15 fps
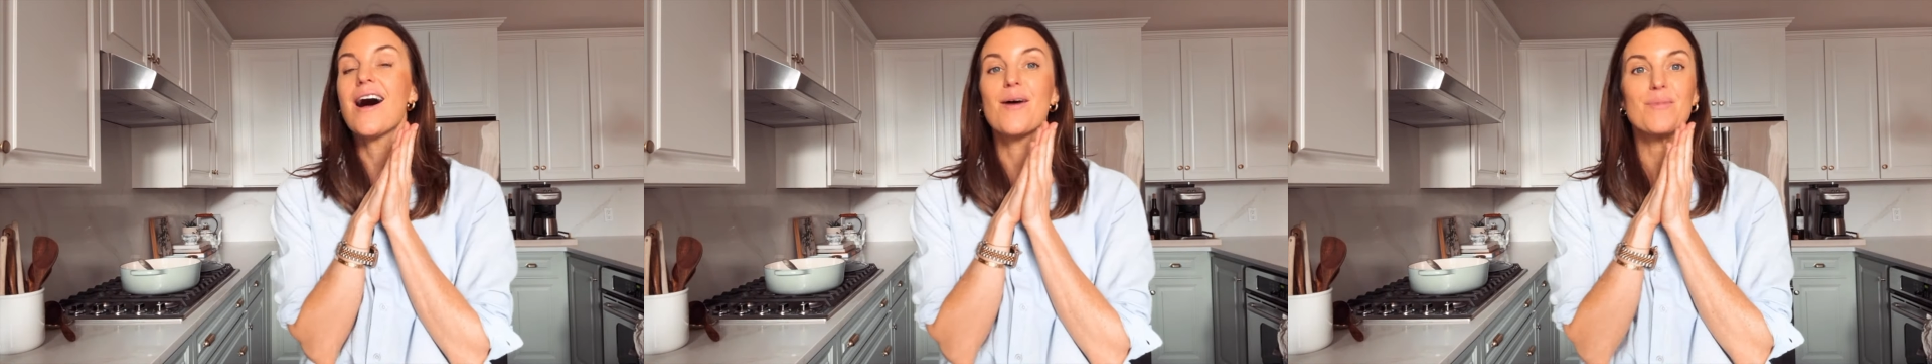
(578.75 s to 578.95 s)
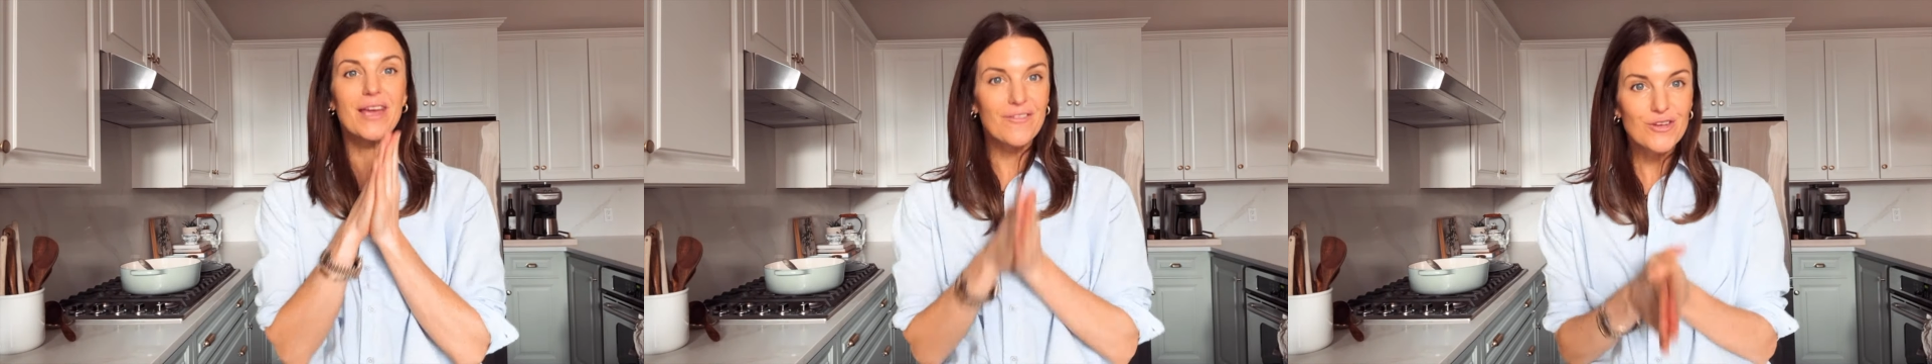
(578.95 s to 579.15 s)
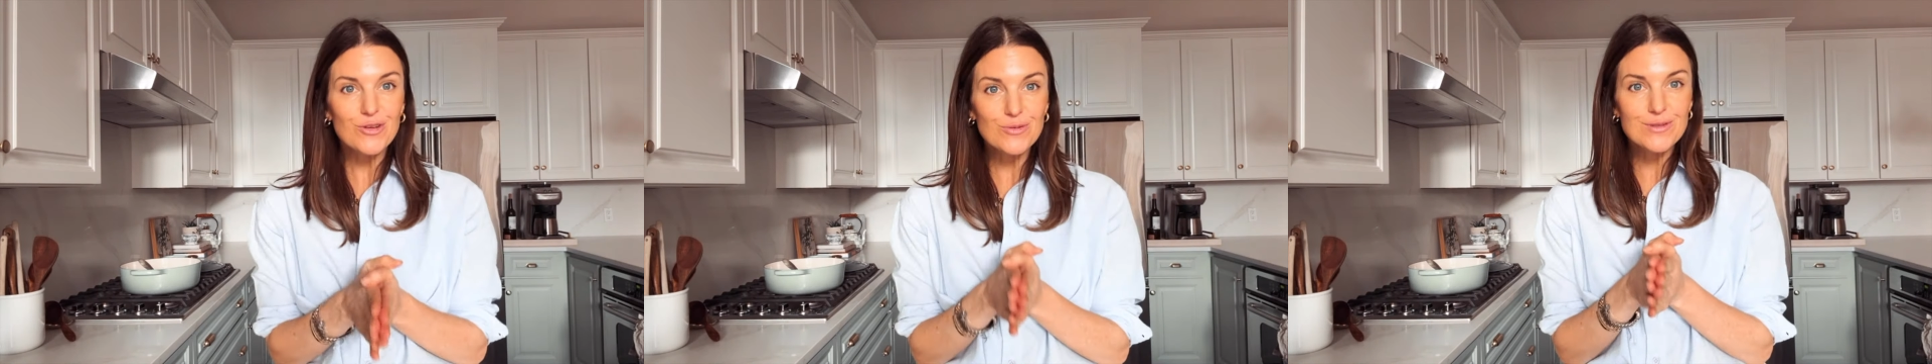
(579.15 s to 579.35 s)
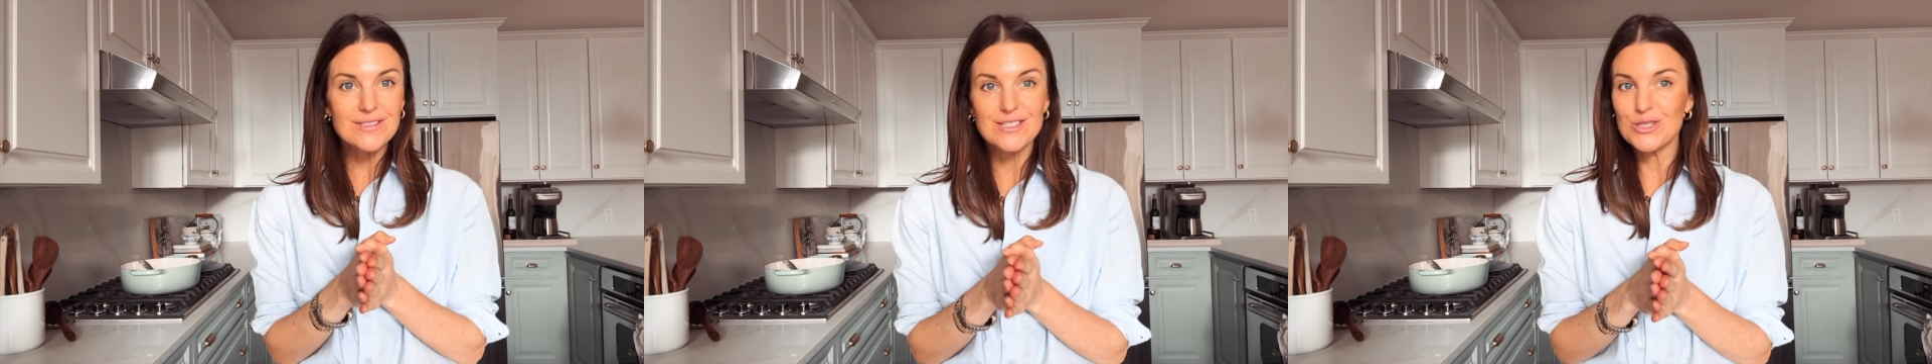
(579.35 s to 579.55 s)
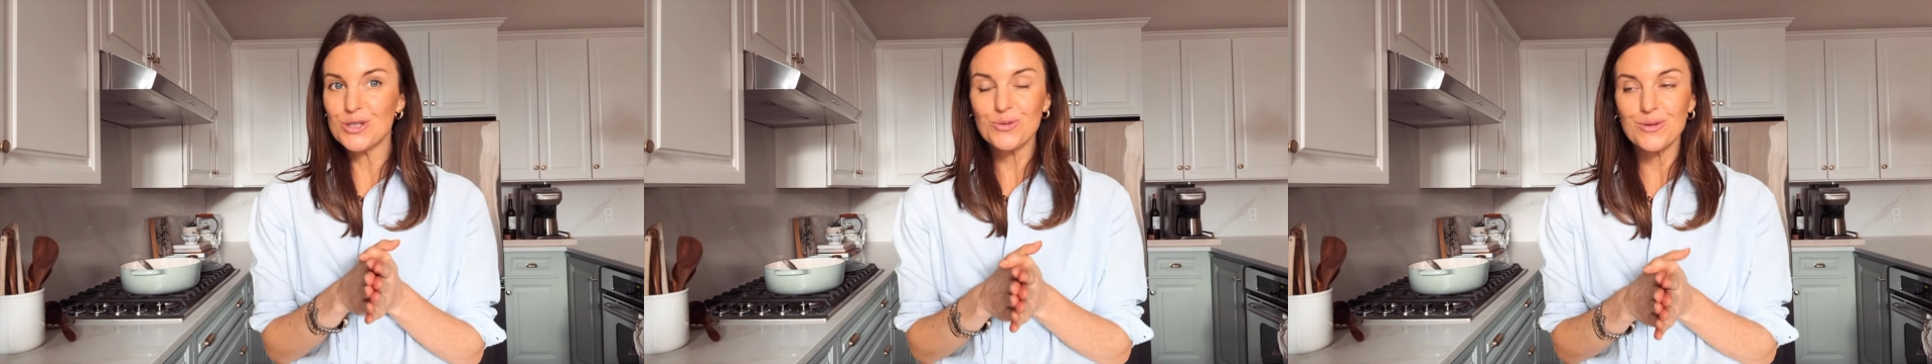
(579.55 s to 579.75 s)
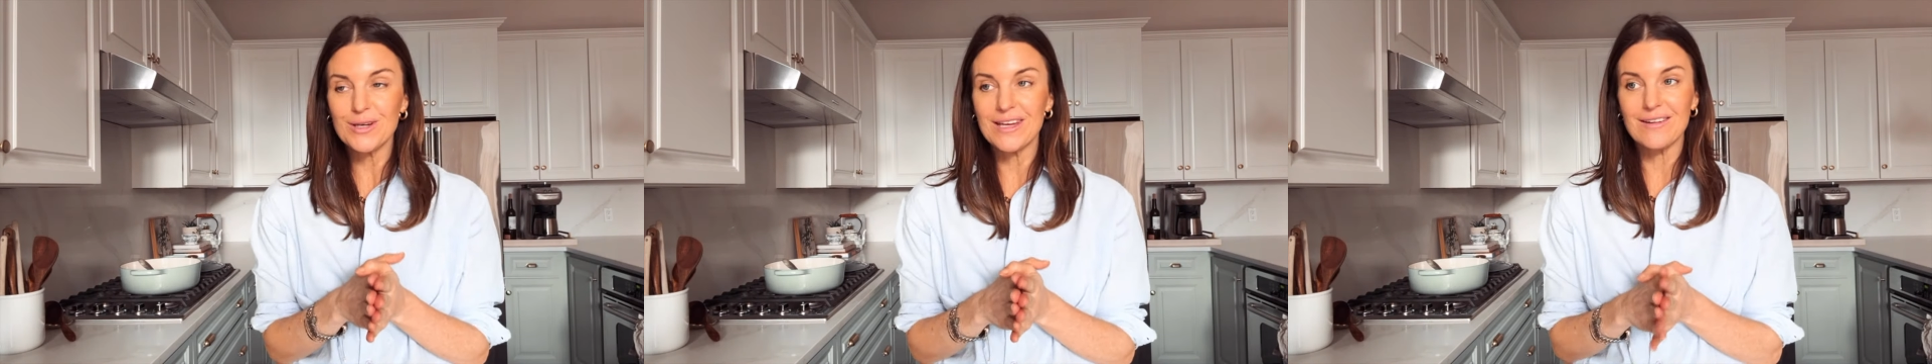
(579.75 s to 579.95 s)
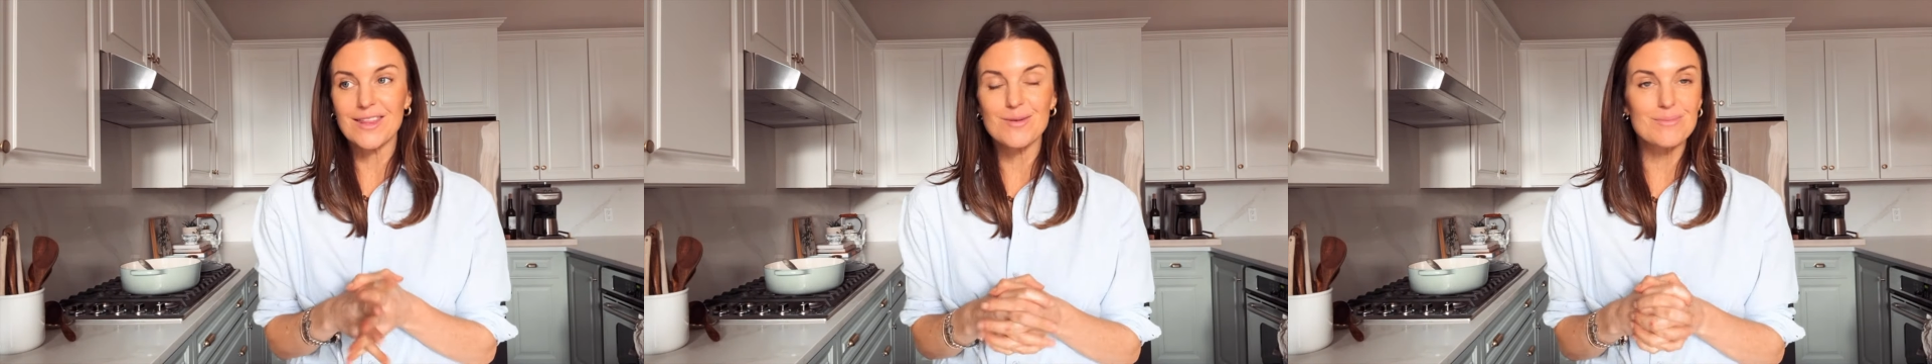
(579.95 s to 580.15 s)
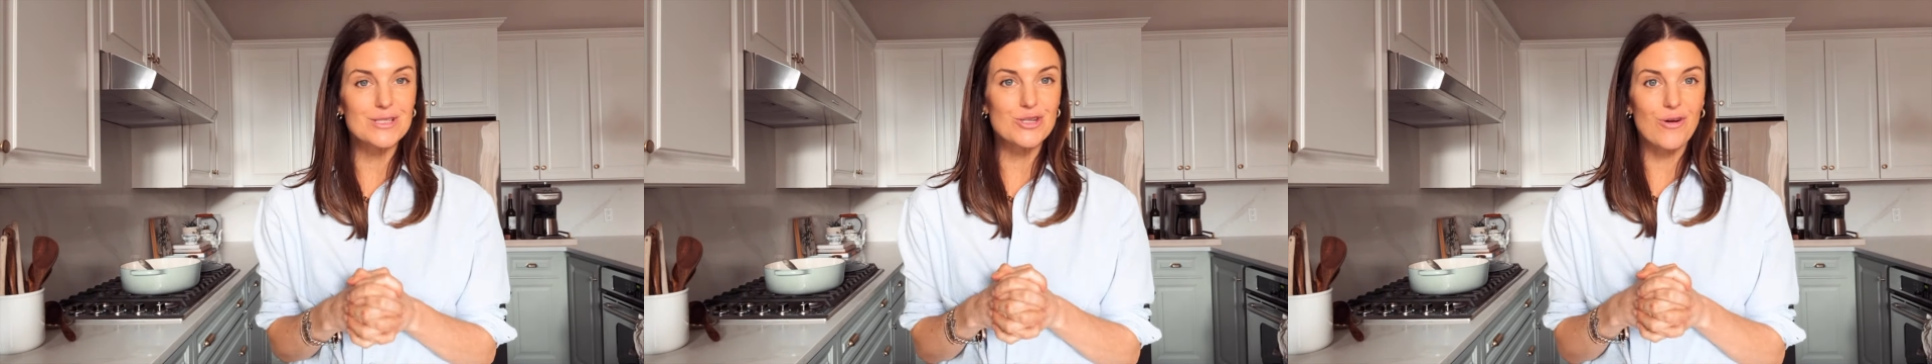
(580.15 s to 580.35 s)
If you do
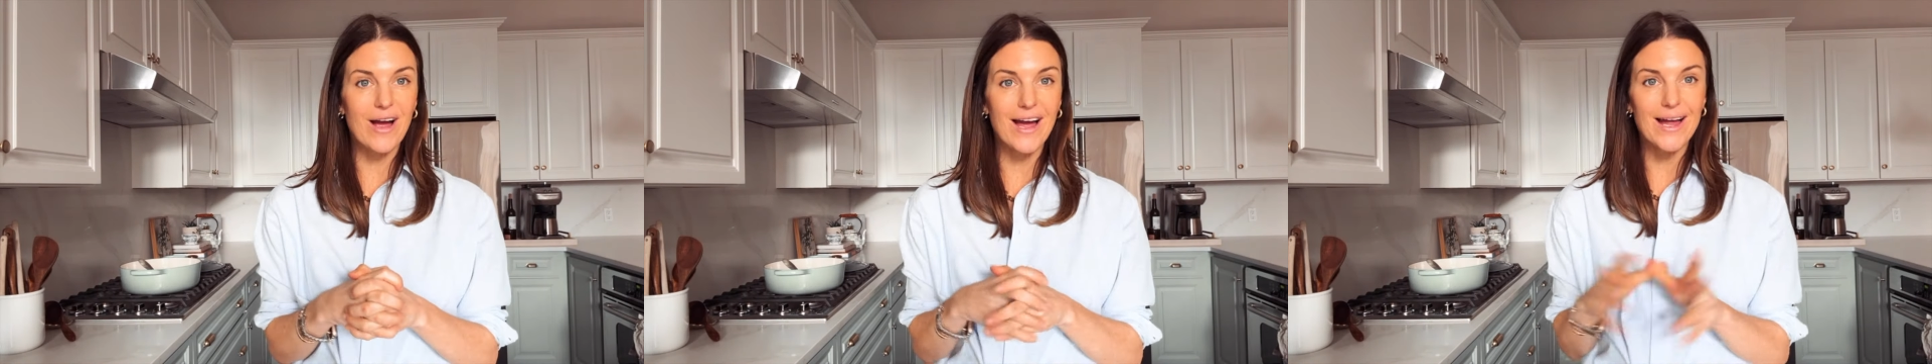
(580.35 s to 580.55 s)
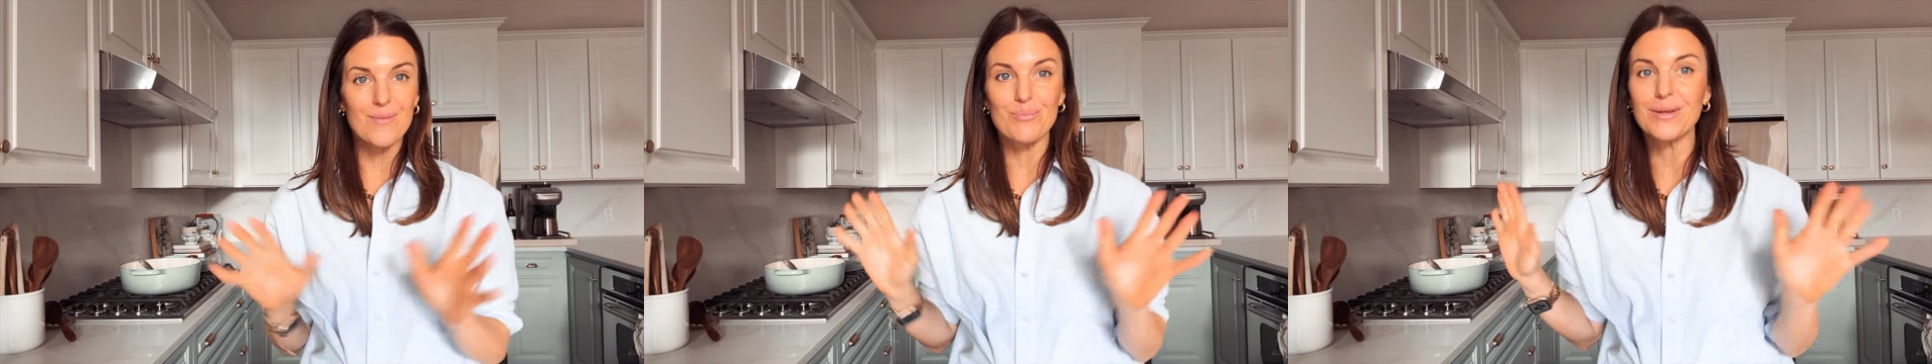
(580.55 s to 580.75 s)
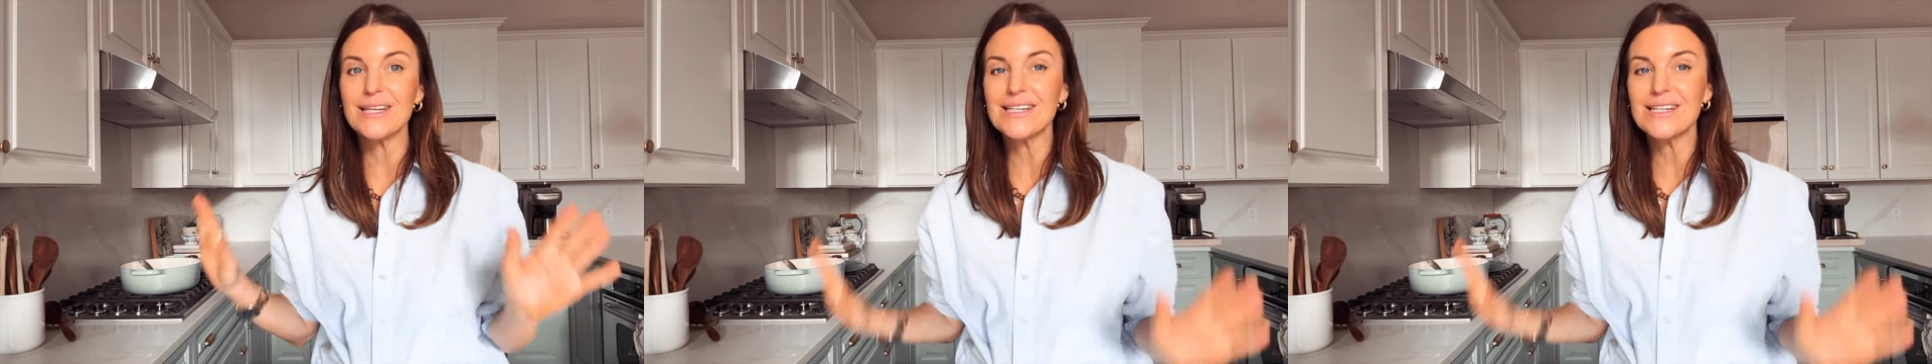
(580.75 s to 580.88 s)
give them a try,